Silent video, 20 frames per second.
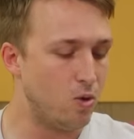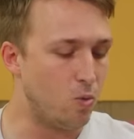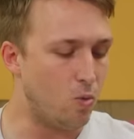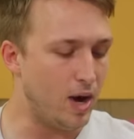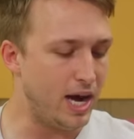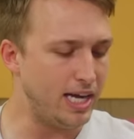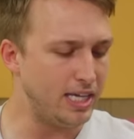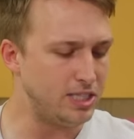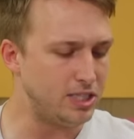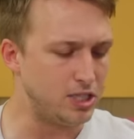
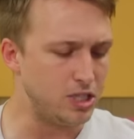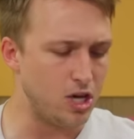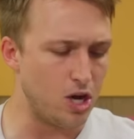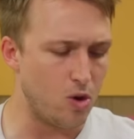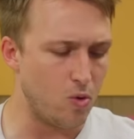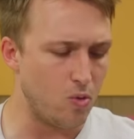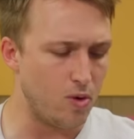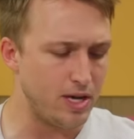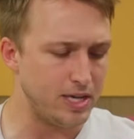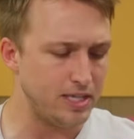why is
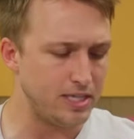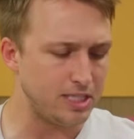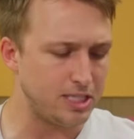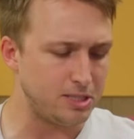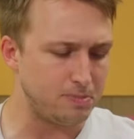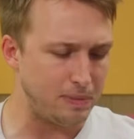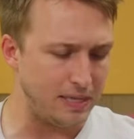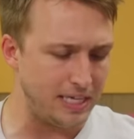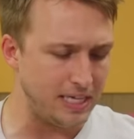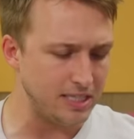no one
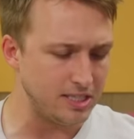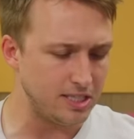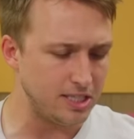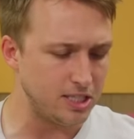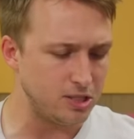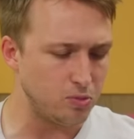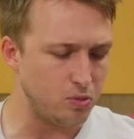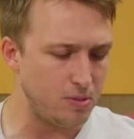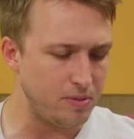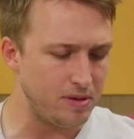speaking to
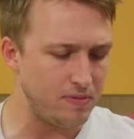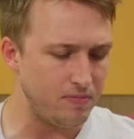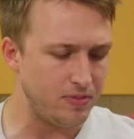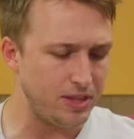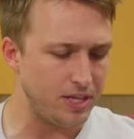this woman?